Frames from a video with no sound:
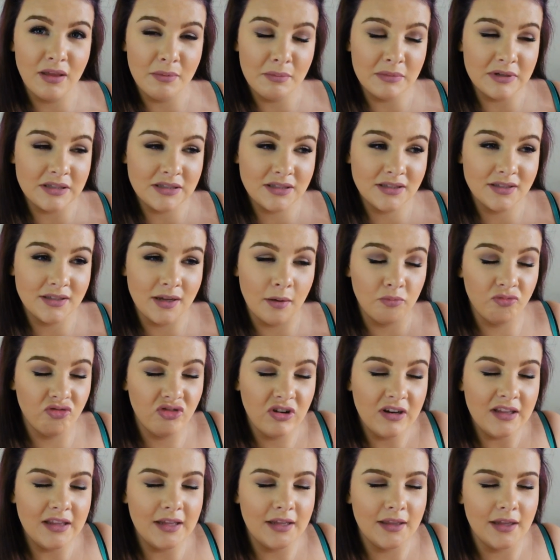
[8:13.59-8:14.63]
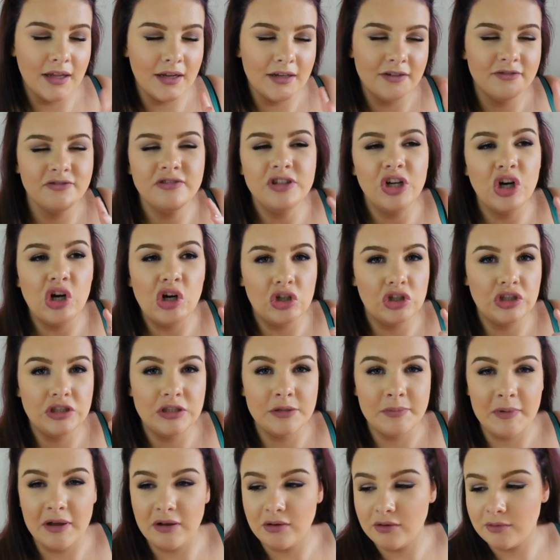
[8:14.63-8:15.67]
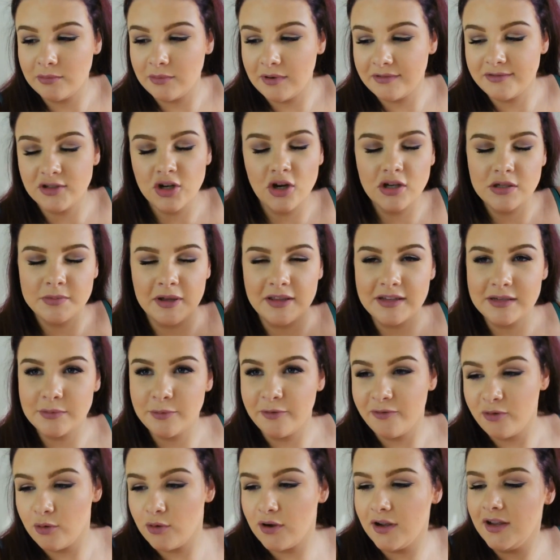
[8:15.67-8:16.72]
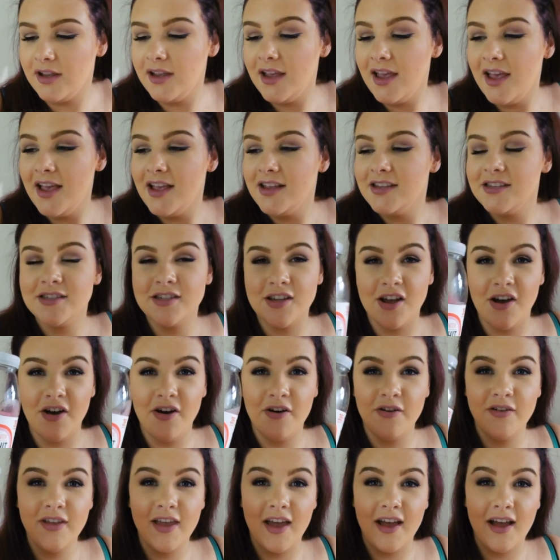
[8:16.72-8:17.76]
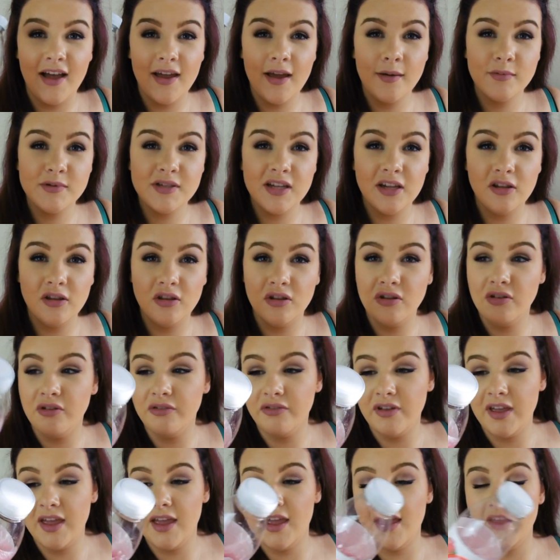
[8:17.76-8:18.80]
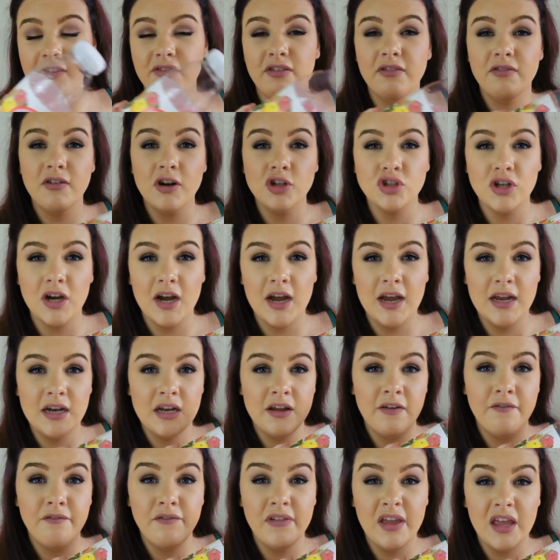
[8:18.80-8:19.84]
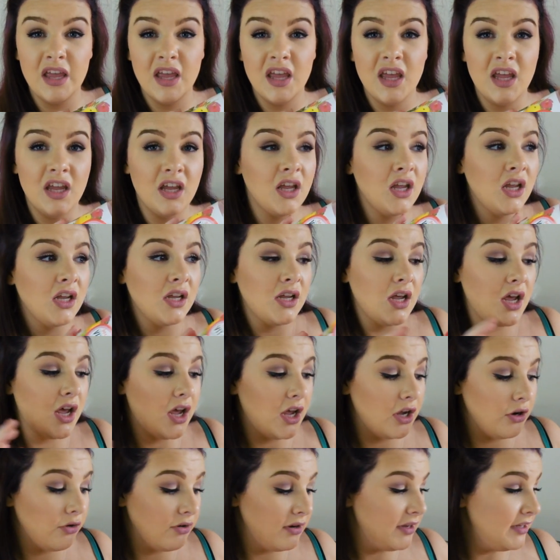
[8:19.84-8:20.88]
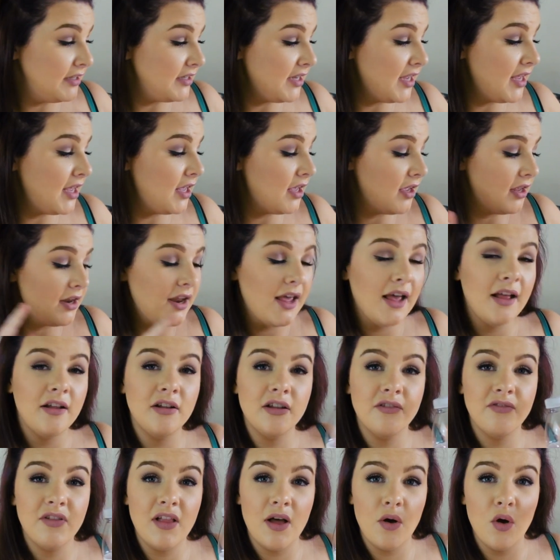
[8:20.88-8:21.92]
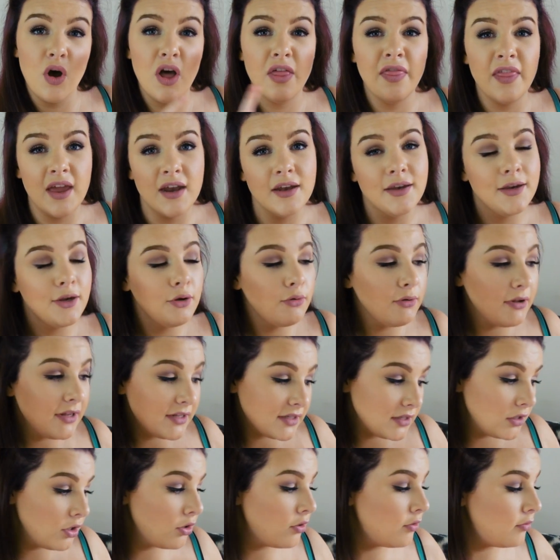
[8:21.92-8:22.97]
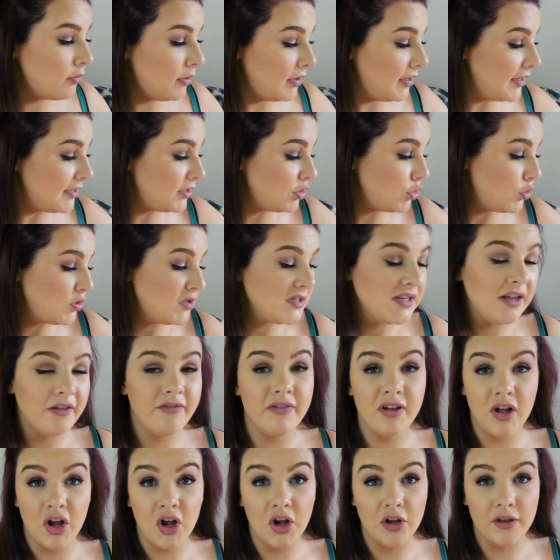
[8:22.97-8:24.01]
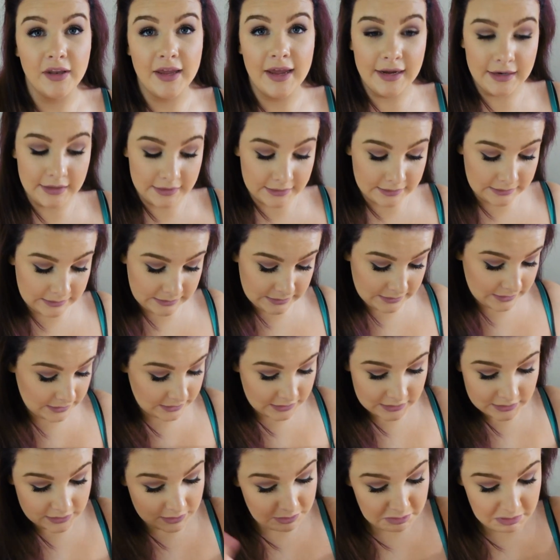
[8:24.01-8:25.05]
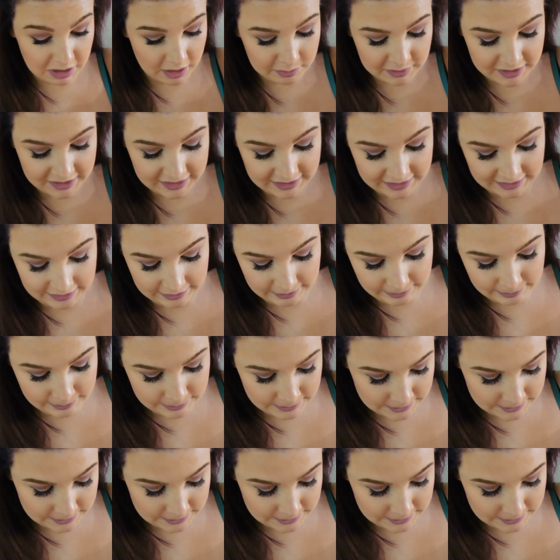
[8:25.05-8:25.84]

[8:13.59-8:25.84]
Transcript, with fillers: Like my, I'm really like cautious about them. I've talked about this before. So yeah, I absolutely love it. If you've not tried Vit Hit uh, green tea and elderflower, then you need to go get yourself on that because well, I'm digging it.